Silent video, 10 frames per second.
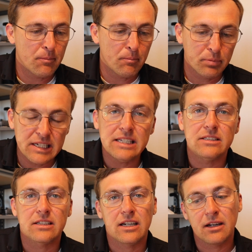
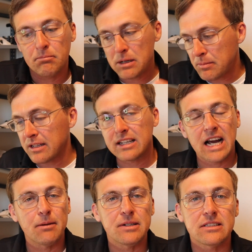Please meet me in the
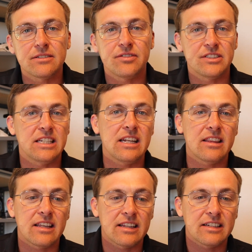comments if you see
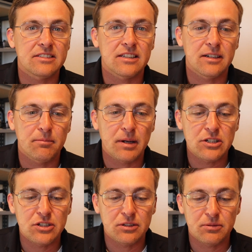anything that
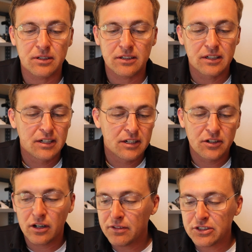makes you
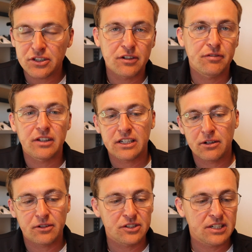nervous, or you feel like you
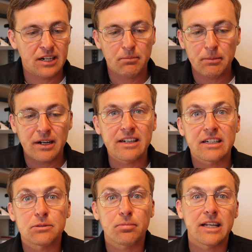don't understand. Maybe I didn't
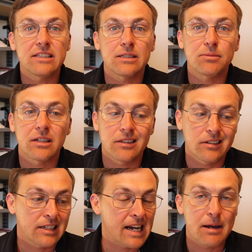explain something
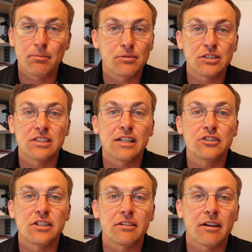clearly. I'm just an
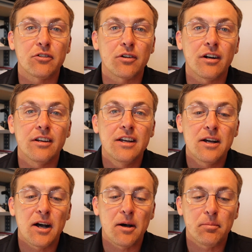engineer after all.
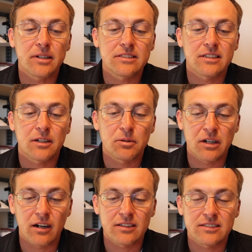But
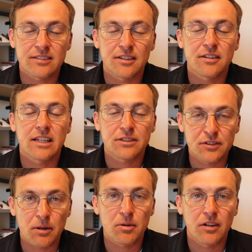regardless, thanks
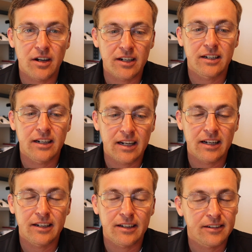for coming along,
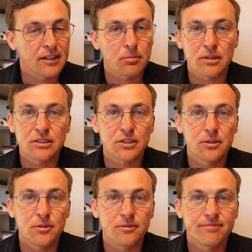and airplanes are
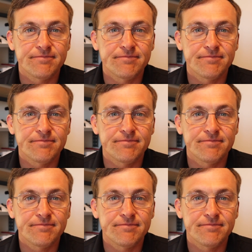cool.